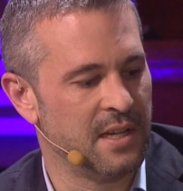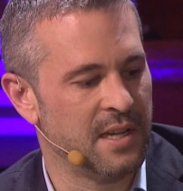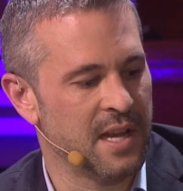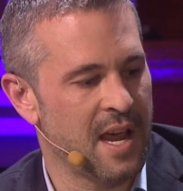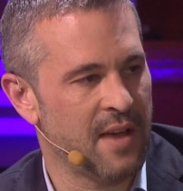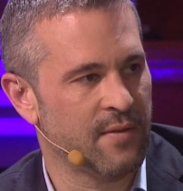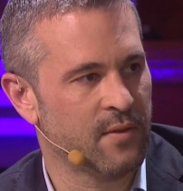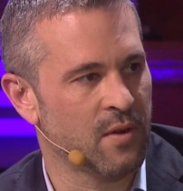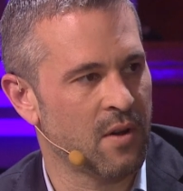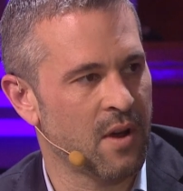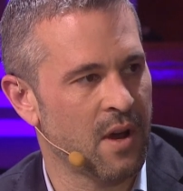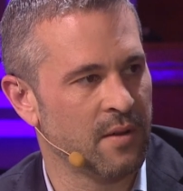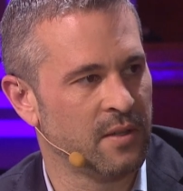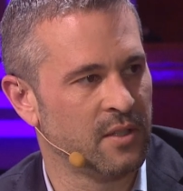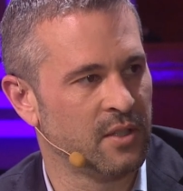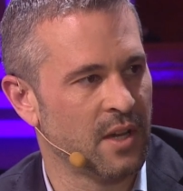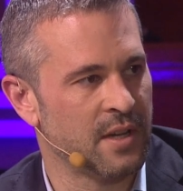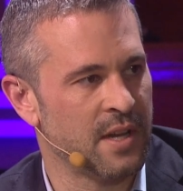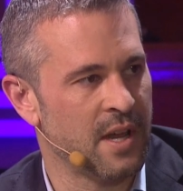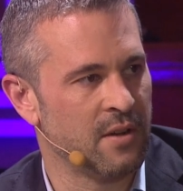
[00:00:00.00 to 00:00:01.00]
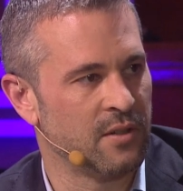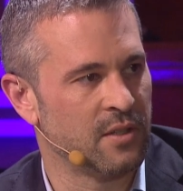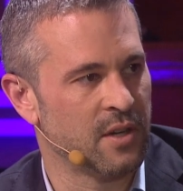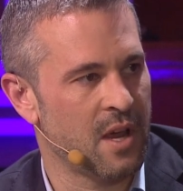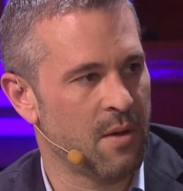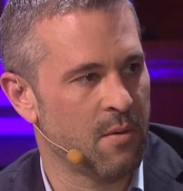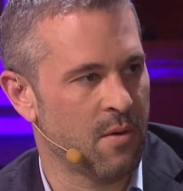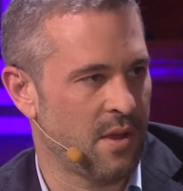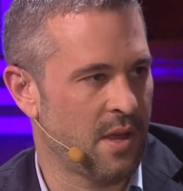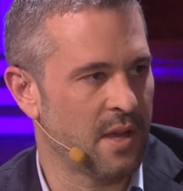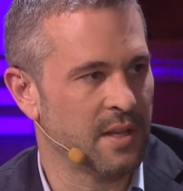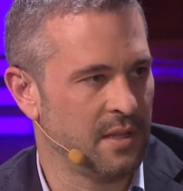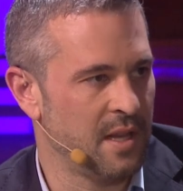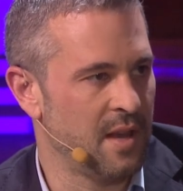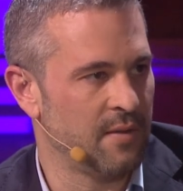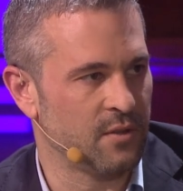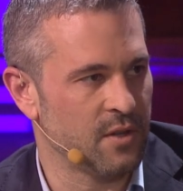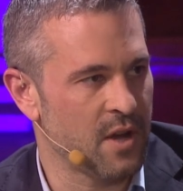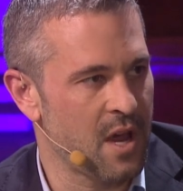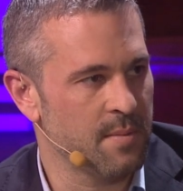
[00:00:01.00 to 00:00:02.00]
the day after I shut down job, or I
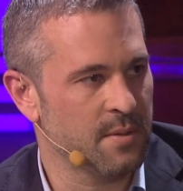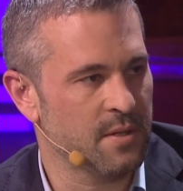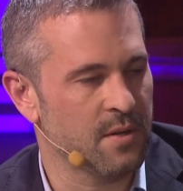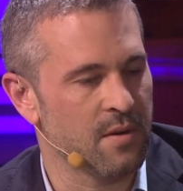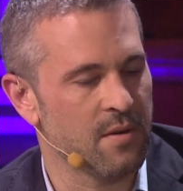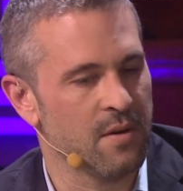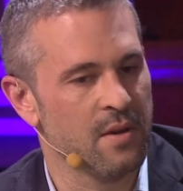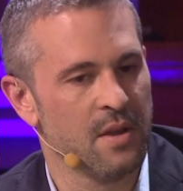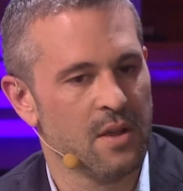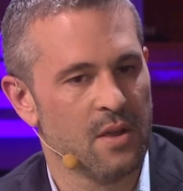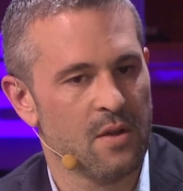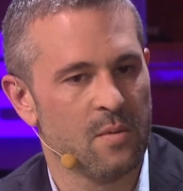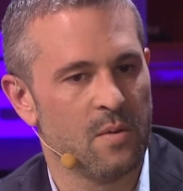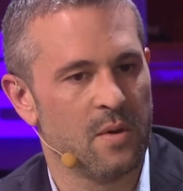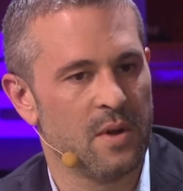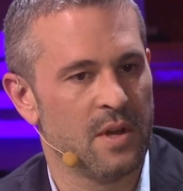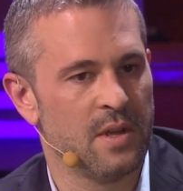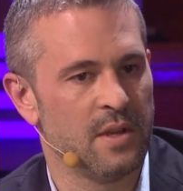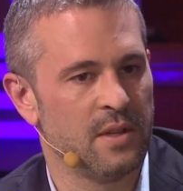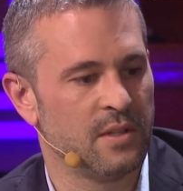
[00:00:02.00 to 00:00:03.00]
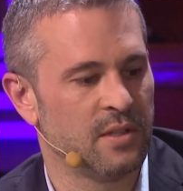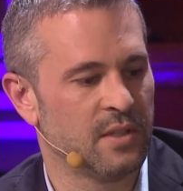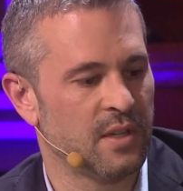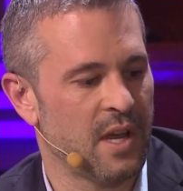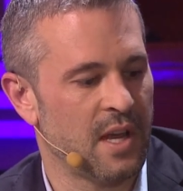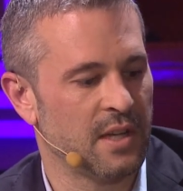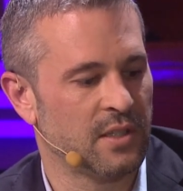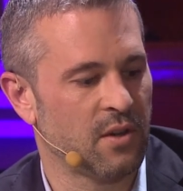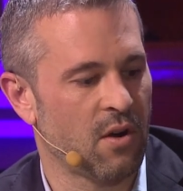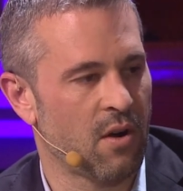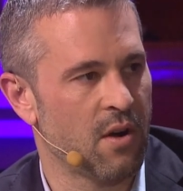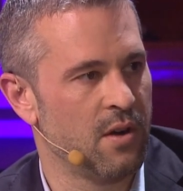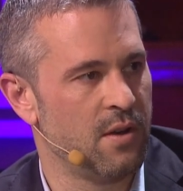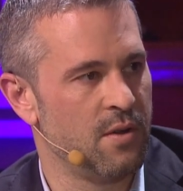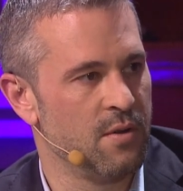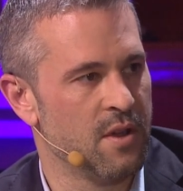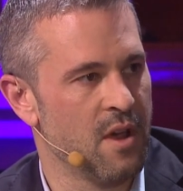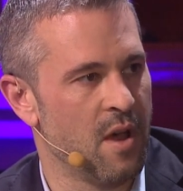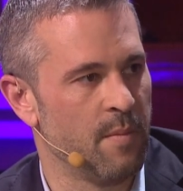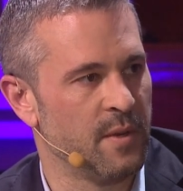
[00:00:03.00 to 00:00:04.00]
left Jobster was I started
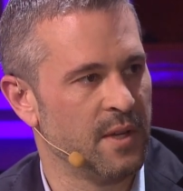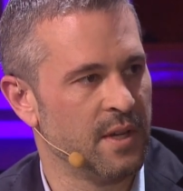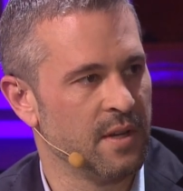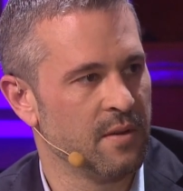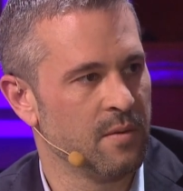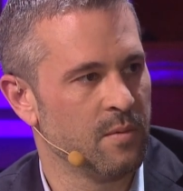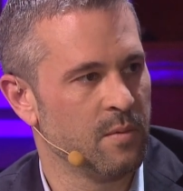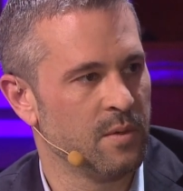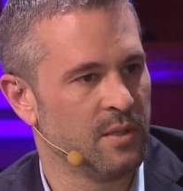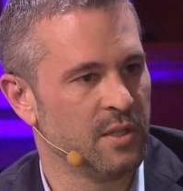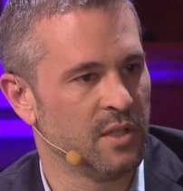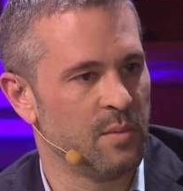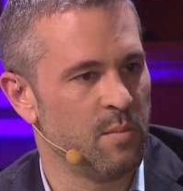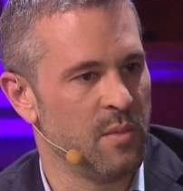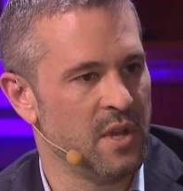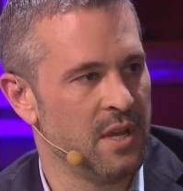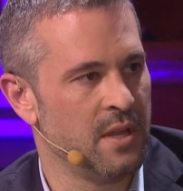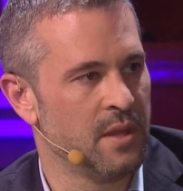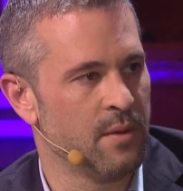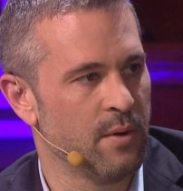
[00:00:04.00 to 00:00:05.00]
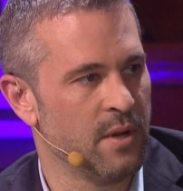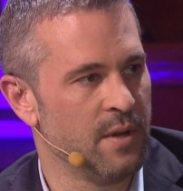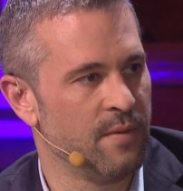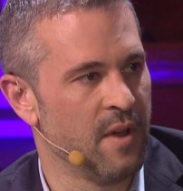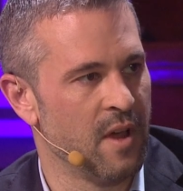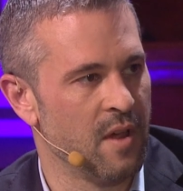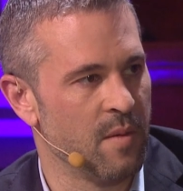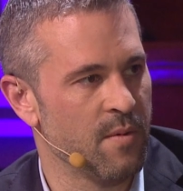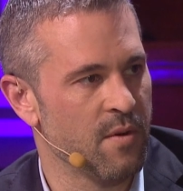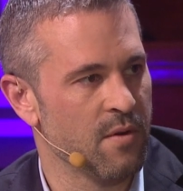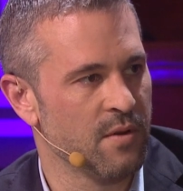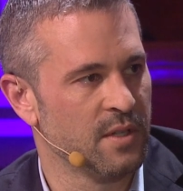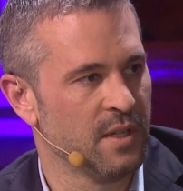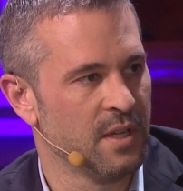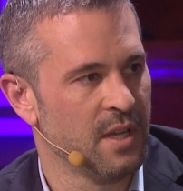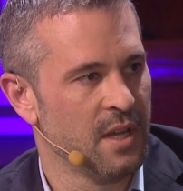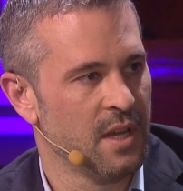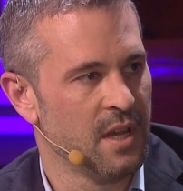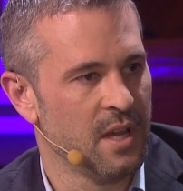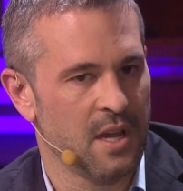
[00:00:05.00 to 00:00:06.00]
a new company with just me and three
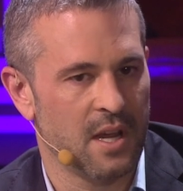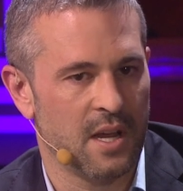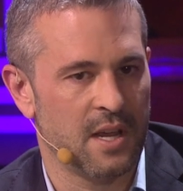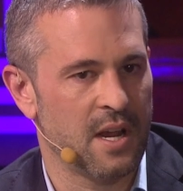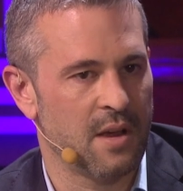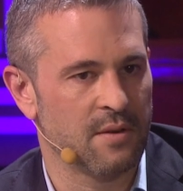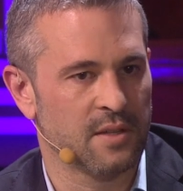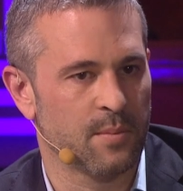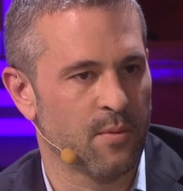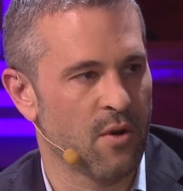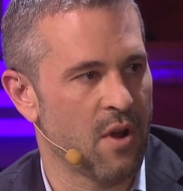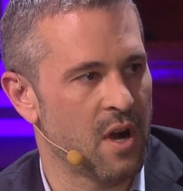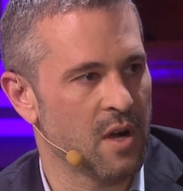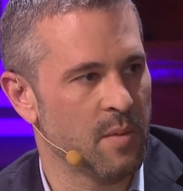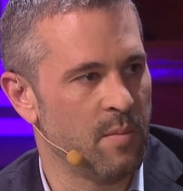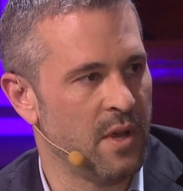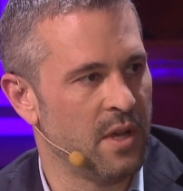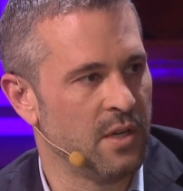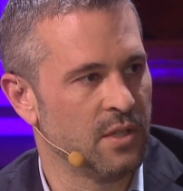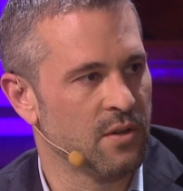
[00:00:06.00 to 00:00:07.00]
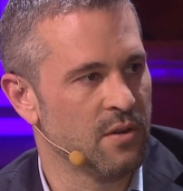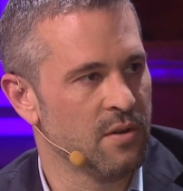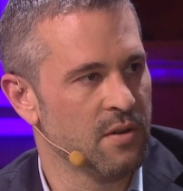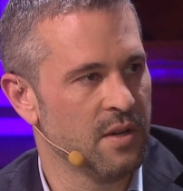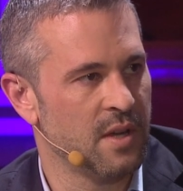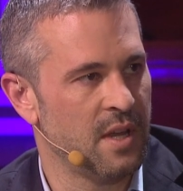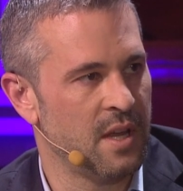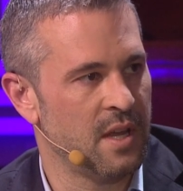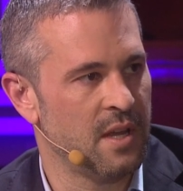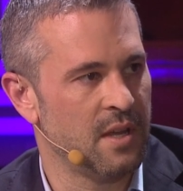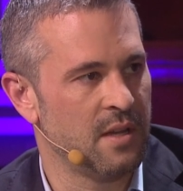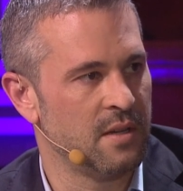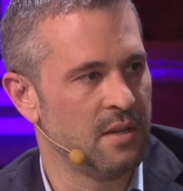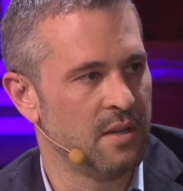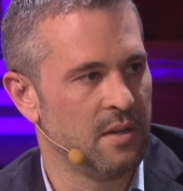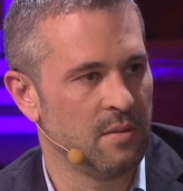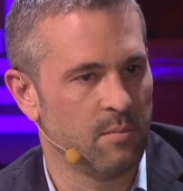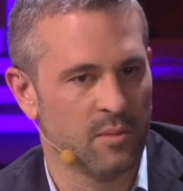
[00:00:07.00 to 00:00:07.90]
developers, and I was the product manager and yeah.